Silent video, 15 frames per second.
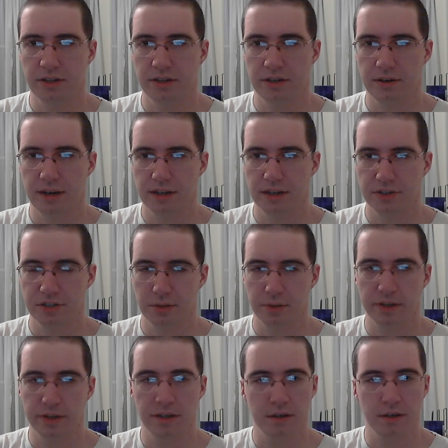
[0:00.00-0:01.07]
the direction it
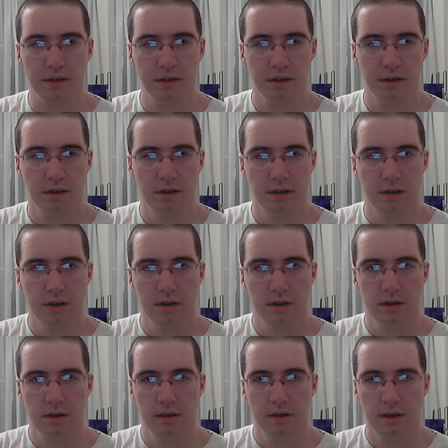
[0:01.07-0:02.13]
went.
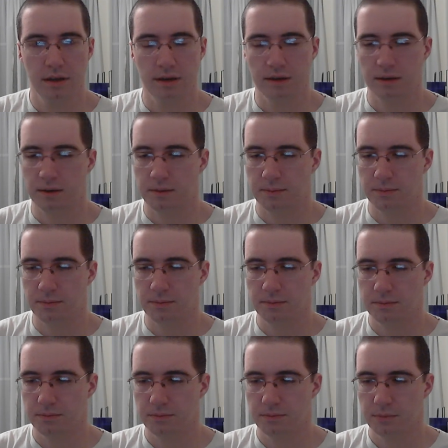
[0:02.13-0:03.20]
It
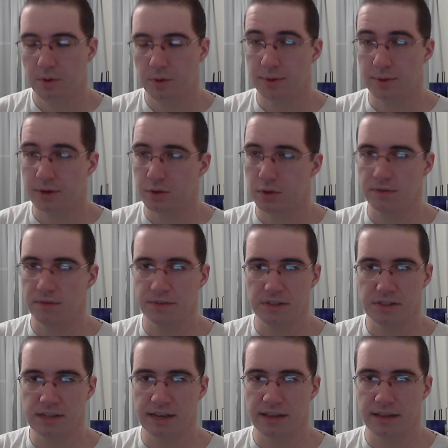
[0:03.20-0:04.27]
would have been cool if it
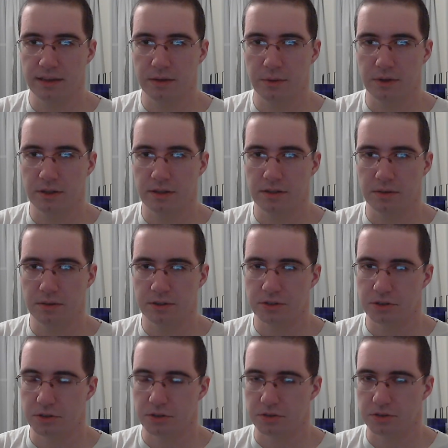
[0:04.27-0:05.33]
stayed with its
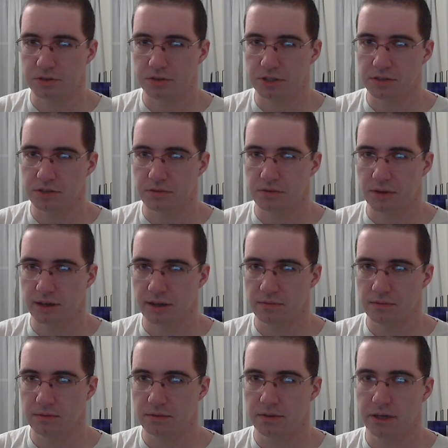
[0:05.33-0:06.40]
original, just like,
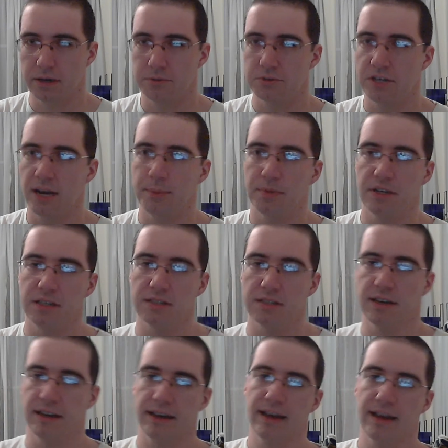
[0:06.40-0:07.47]
you know, Japanese
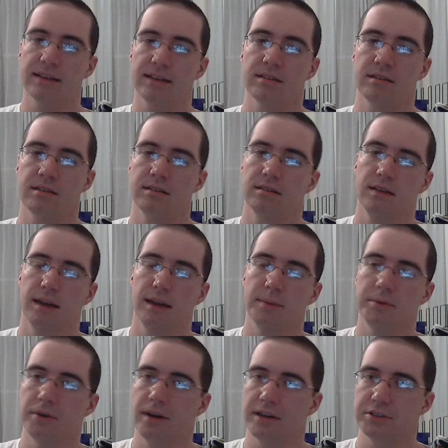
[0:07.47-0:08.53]
Kick-Ass type
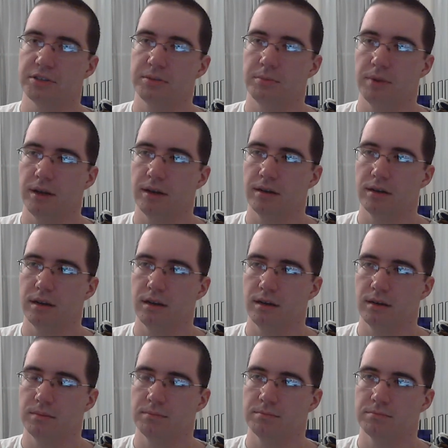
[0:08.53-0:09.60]
direction. But
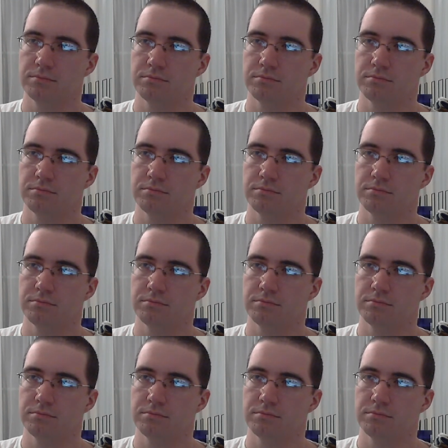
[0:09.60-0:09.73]
I